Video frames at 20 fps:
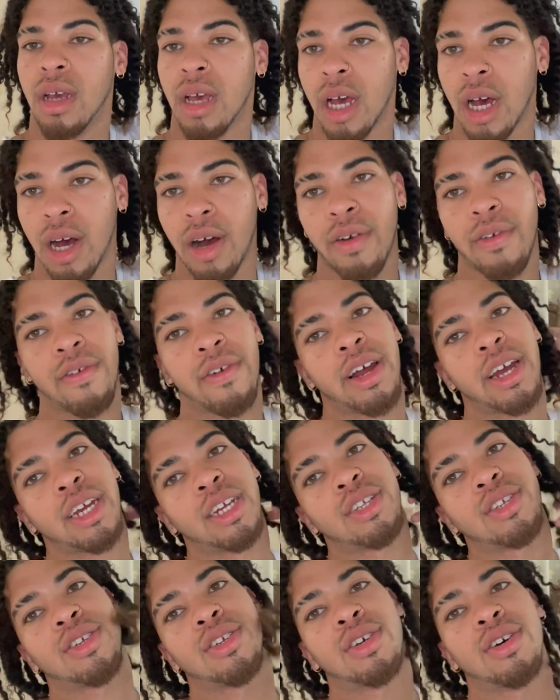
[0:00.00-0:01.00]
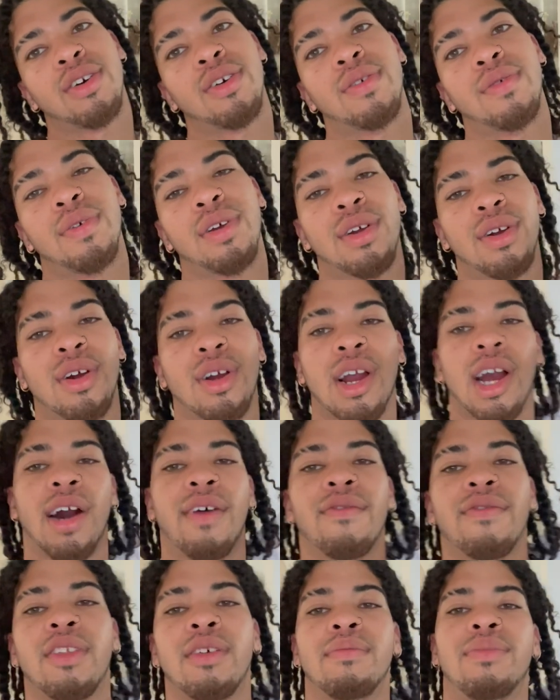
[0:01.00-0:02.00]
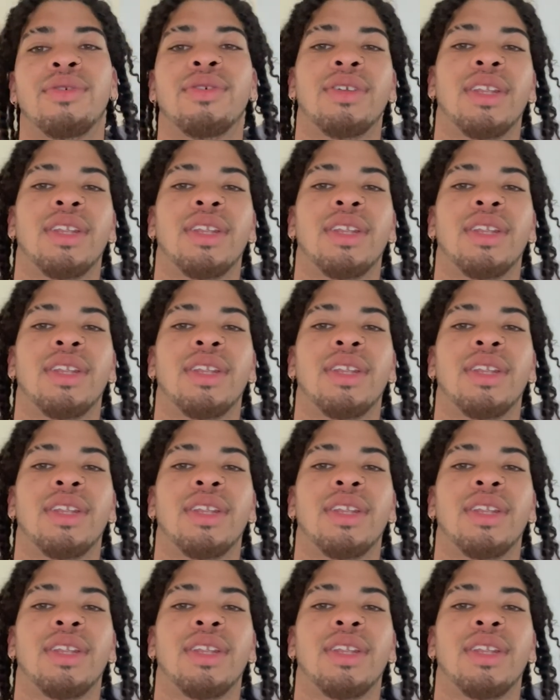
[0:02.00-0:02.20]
All right, so we are comfortable